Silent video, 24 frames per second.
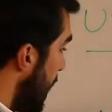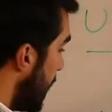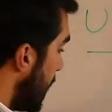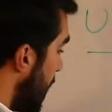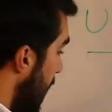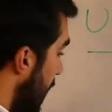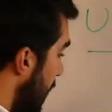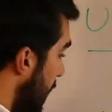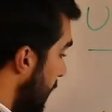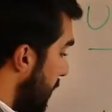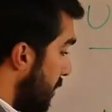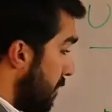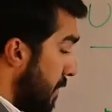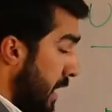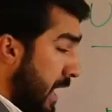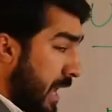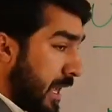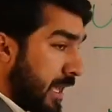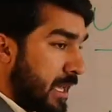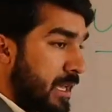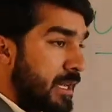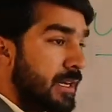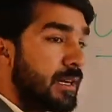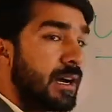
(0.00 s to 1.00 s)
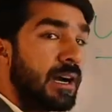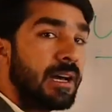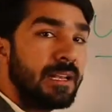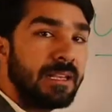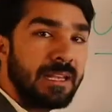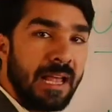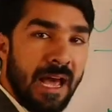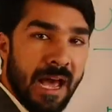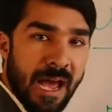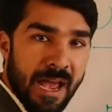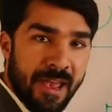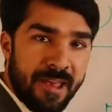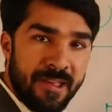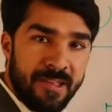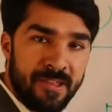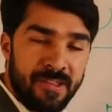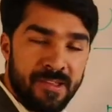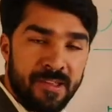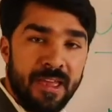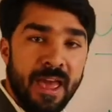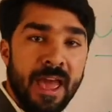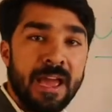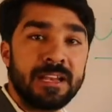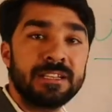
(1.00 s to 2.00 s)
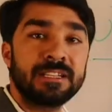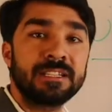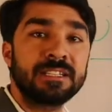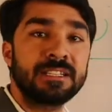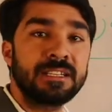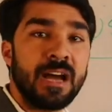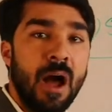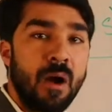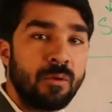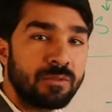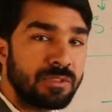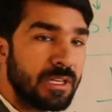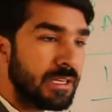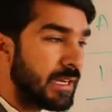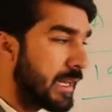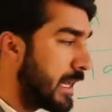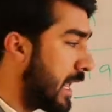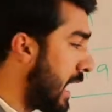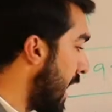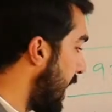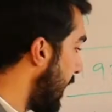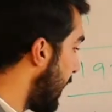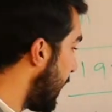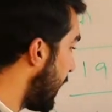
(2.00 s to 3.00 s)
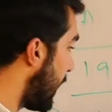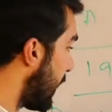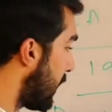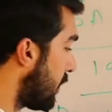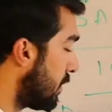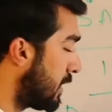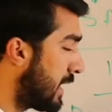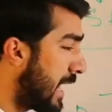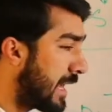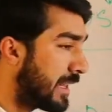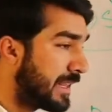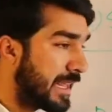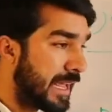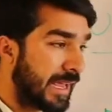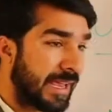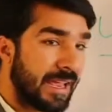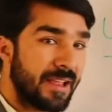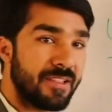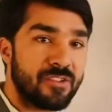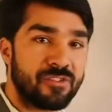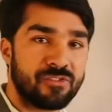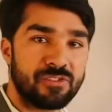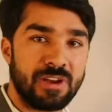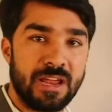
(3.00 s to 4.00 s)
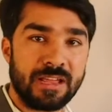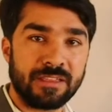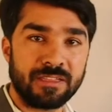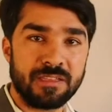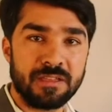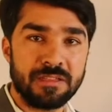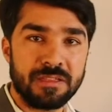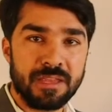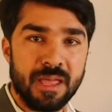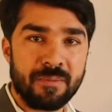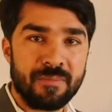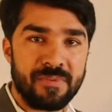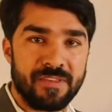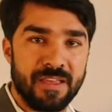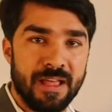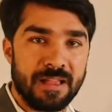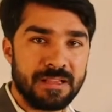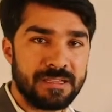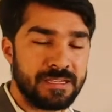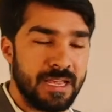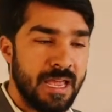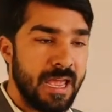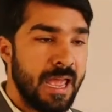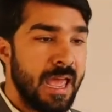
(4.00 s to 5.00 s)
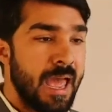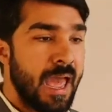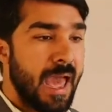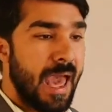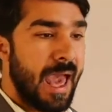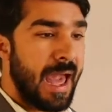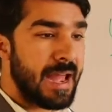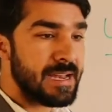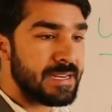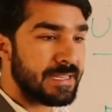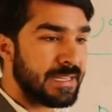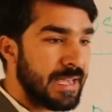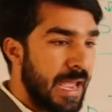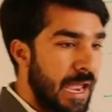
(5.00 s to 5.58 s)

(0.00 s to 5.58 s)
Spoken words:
They're making allies and counter allies so that they can strengthen themselves and